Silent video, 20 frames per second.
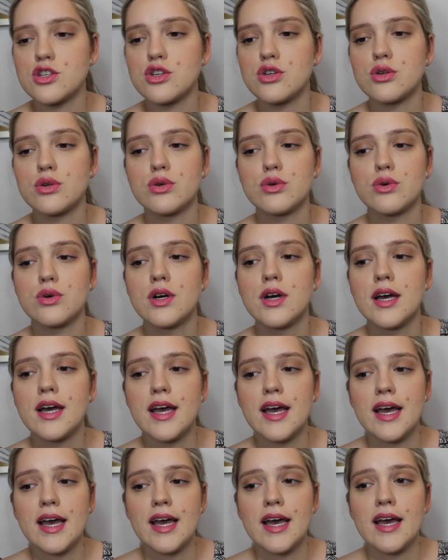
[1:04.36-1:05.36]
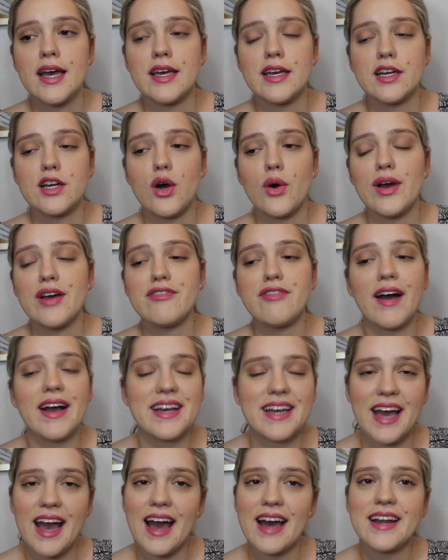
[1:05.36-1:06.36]
to, if I
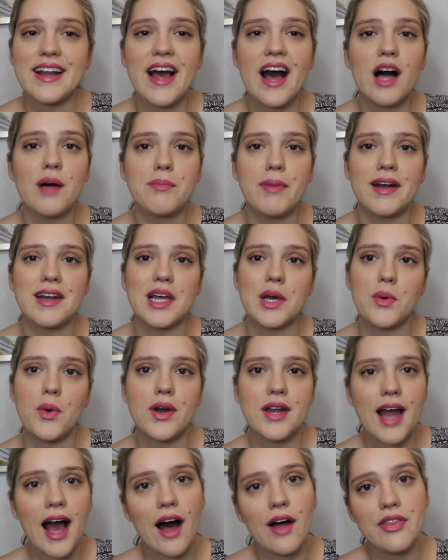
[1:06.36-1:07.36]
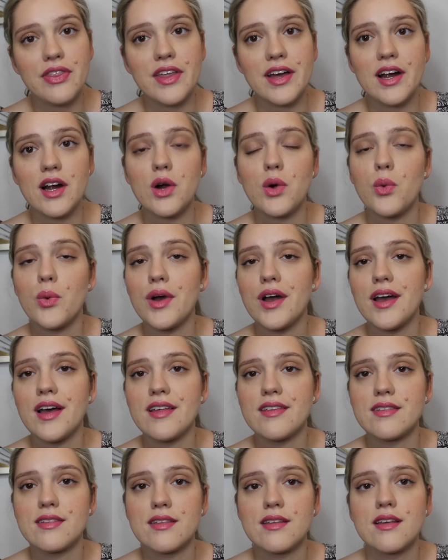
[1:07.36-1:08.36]
can help anyone out there
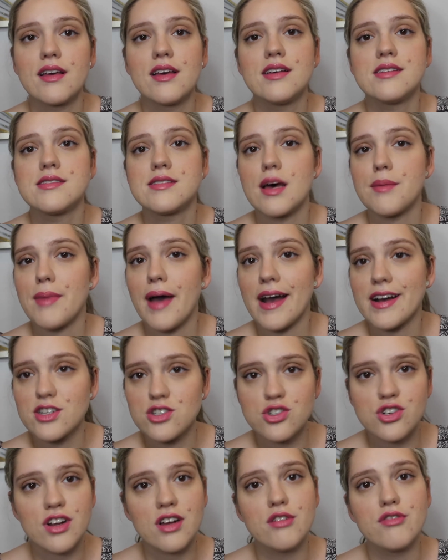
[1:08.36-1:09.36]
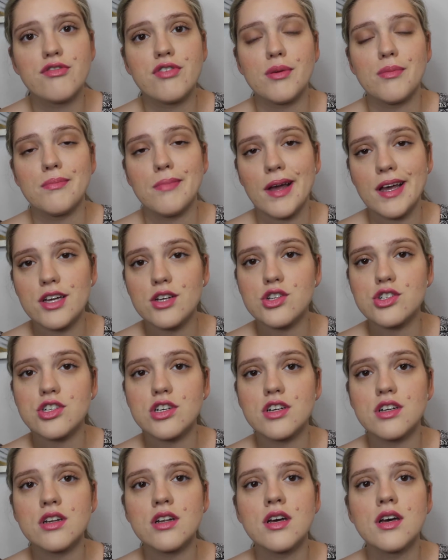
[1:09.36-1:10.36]
with some extra
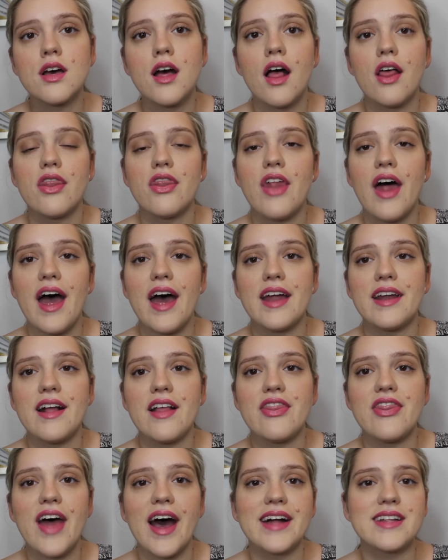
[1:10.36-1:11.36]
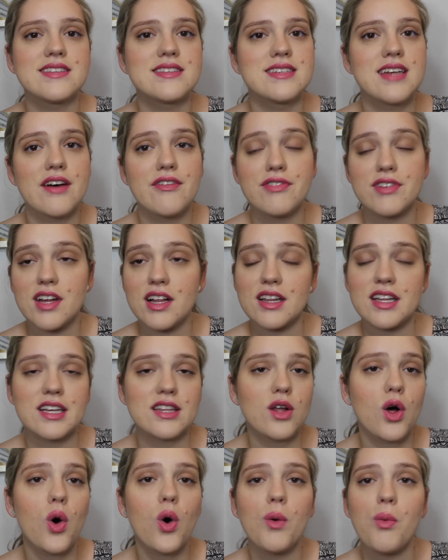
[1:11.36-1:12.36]
information, then that's definitely
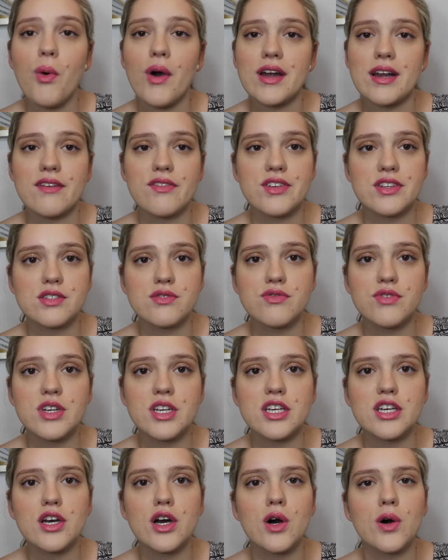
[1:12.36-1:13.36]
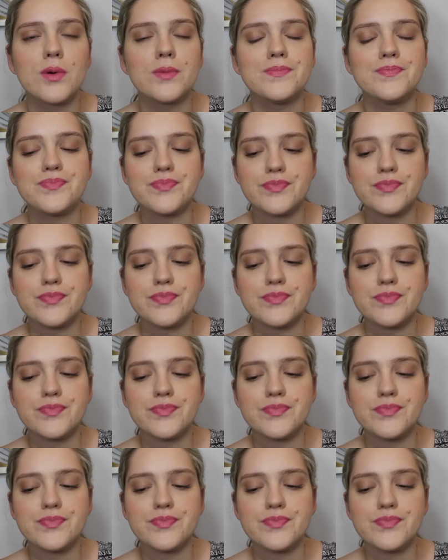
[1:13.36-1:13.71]
the whole point of this video.